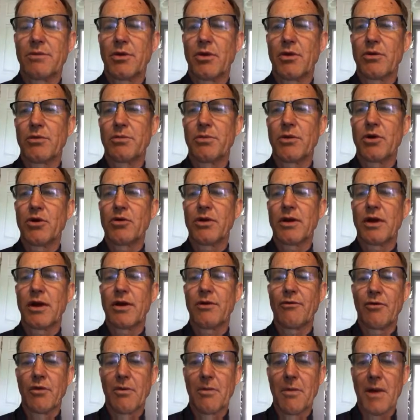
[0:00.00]
both
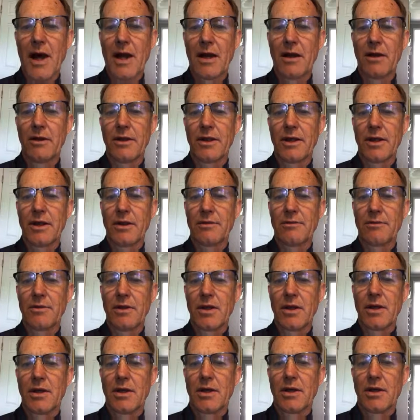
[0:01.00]
building and remodeling.
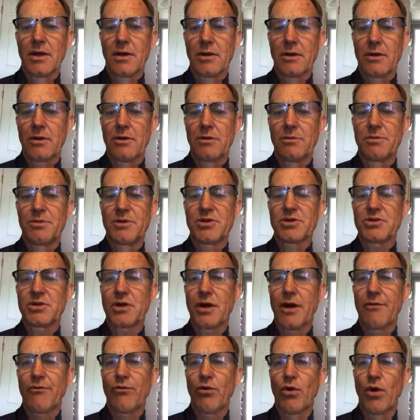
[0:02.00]
Could be
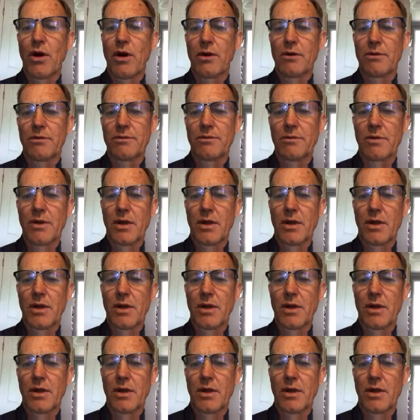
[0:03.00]
software